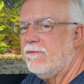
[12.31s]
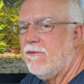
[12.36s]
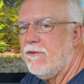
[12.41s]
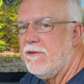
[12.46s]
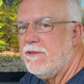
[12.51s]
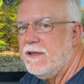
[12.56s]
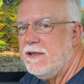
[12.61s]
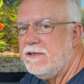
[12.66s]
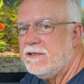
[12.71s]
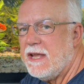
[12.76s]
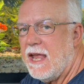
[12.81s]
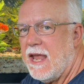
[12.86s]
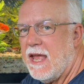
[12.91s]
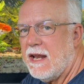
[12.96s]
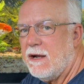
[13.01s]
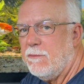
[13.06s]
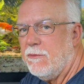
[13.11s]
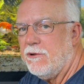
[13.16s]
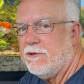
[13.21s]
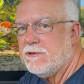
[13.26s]
for these
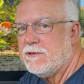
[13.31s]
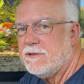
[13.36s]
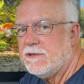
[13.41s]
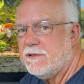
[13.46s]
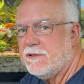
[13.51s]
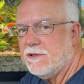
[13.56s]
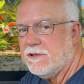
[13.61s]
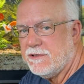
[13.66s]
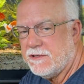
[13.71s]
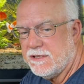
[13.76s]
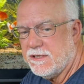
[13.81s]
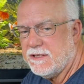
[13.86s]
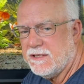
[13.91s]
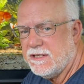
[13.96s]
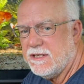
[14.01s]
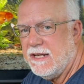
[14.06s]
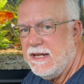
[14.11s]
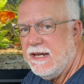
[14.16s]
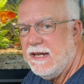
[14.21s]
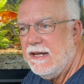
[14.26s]
animals to
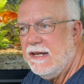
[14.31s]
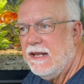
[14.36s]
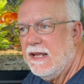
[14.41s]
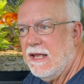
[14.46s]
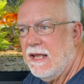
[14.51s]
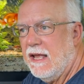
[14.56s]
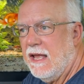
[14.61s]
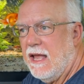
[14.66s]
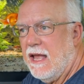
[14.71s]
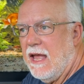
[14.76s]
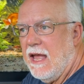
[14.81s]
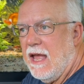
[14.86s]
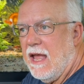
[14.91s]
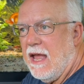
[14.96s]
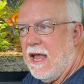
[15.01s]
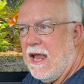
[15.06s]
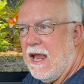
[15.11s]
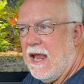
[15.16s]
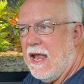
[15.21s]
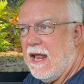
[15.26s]
succeed,
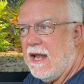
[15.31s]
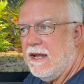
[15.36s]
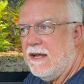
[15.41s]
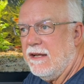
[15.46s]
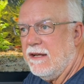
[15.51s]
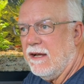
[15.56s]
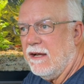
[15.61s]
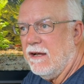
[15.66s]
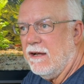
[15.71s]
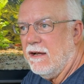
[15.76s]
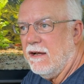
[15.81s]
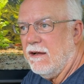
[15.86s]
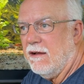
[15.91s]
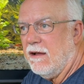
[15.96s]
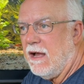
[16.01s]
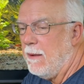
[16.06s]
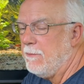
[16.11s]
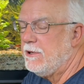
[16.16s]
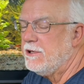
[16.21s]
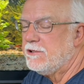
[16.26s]
and
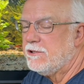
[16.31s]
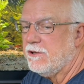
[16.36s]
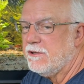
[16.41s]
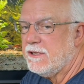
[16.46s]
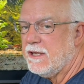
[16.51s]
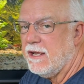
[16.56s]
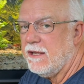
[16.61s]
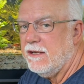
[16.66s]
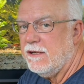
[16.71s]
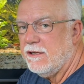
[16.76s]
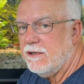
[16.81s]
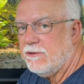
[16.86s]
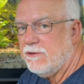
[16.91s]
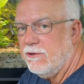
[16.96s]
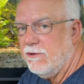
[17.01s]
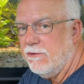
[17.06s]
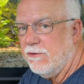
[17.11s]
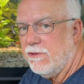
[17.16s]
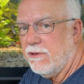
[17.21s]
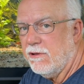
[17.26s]
I'm just going to tell you the
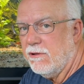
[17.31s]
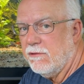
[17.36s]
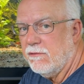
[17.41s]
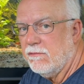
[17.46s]
truth